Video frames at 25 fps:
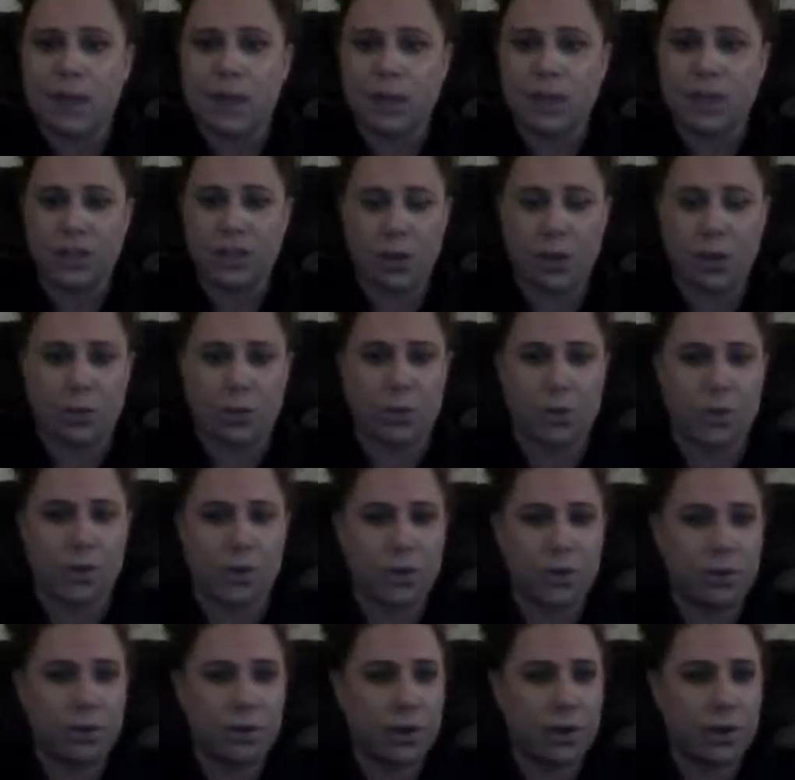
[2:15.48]
So
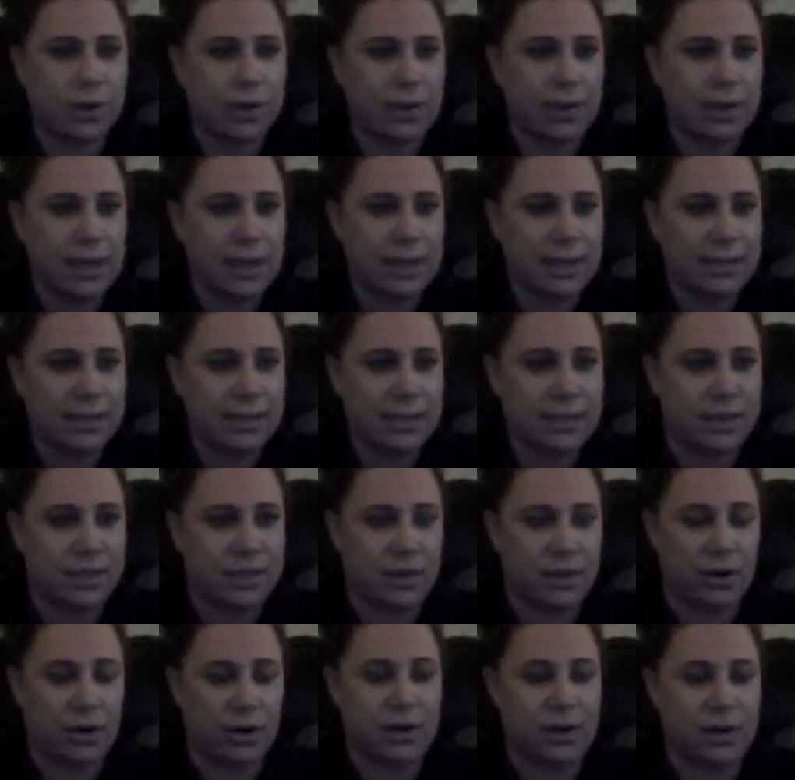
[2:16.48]
we're going to go ahead and get
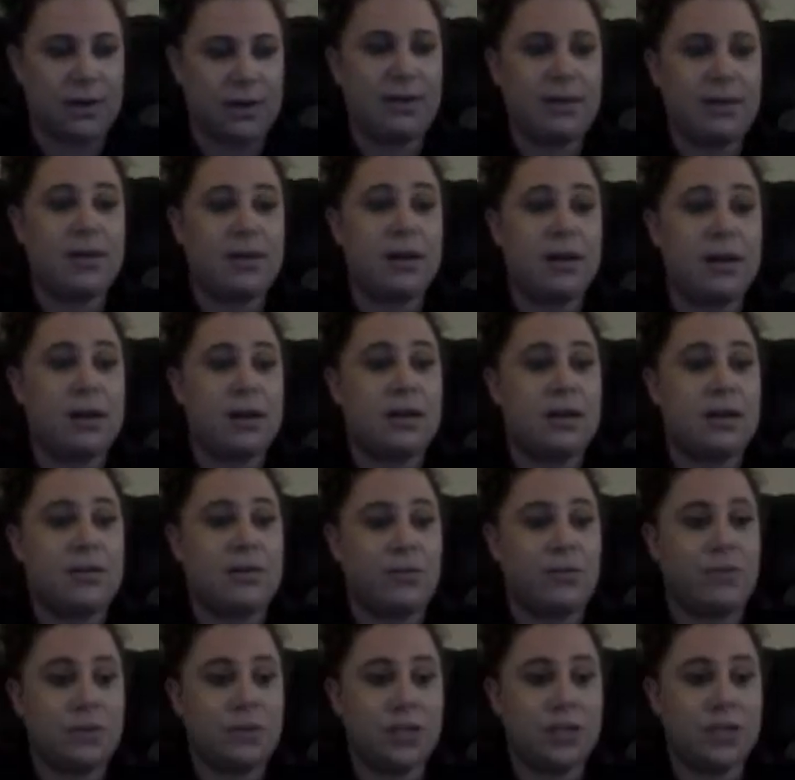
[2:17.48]
started.
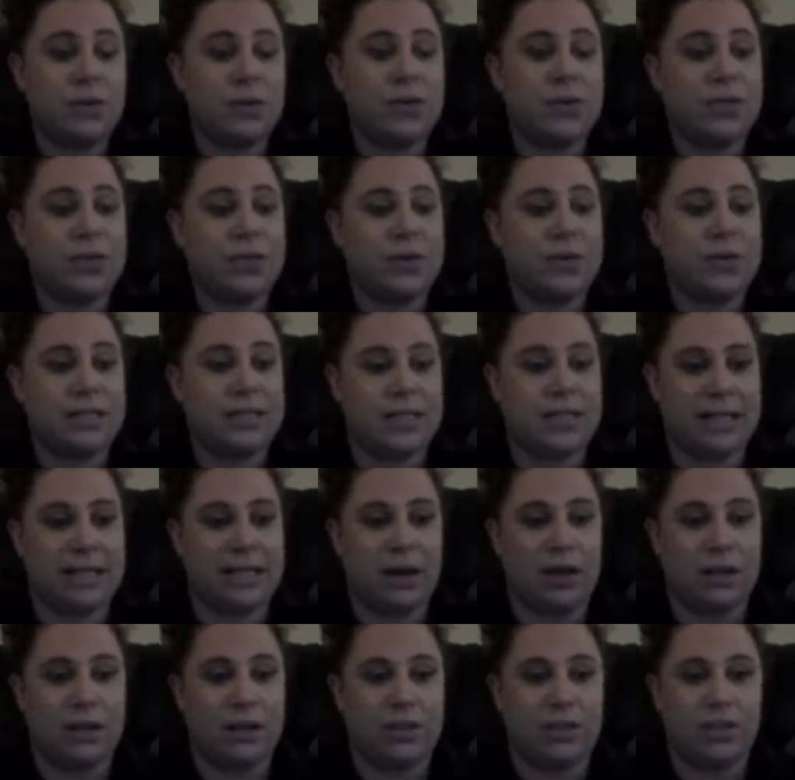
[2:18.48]
The first thing you want to do is click
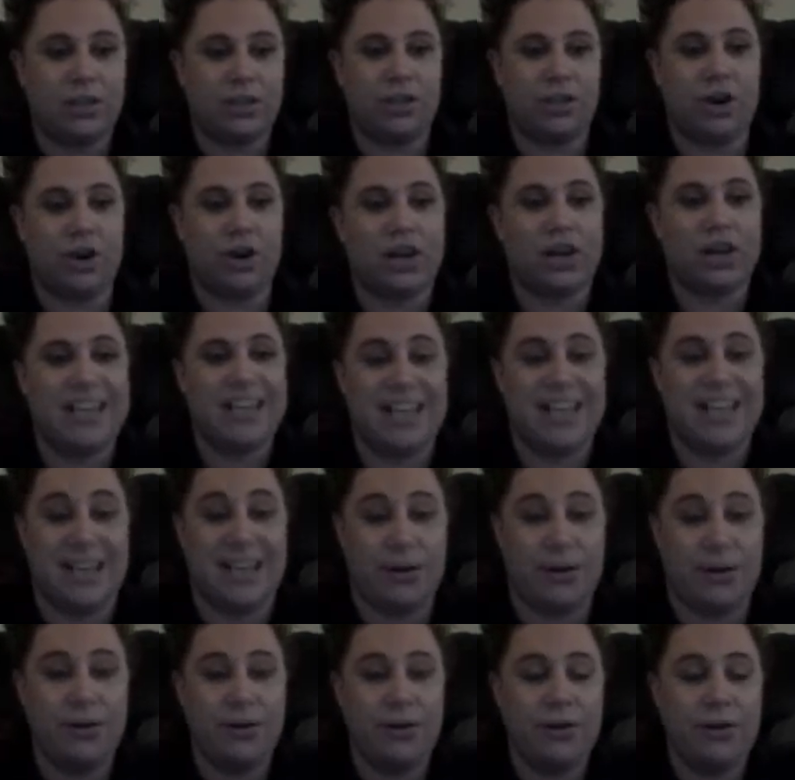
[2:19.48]
on Start
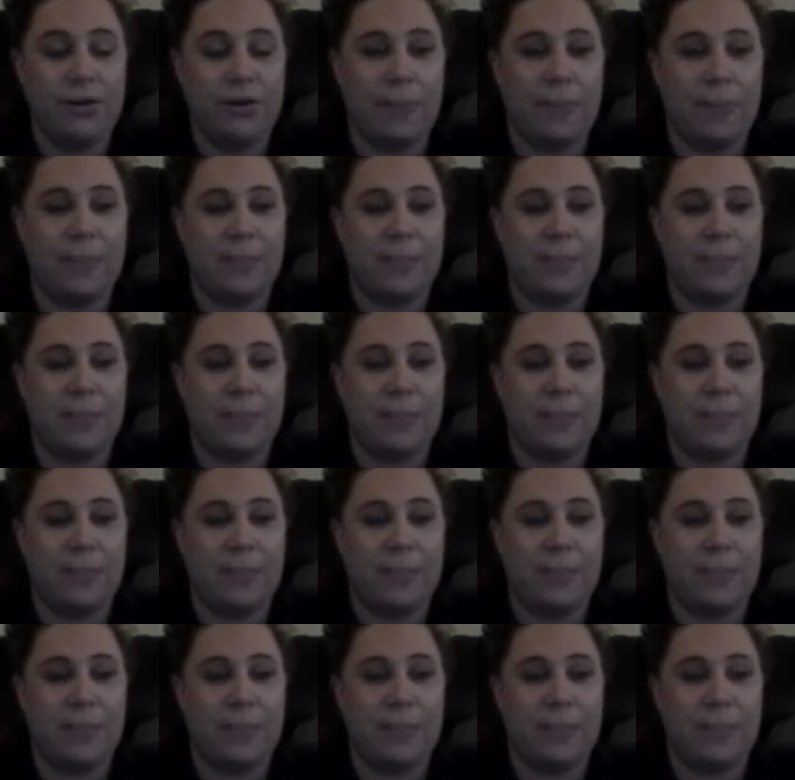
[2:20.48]
Here.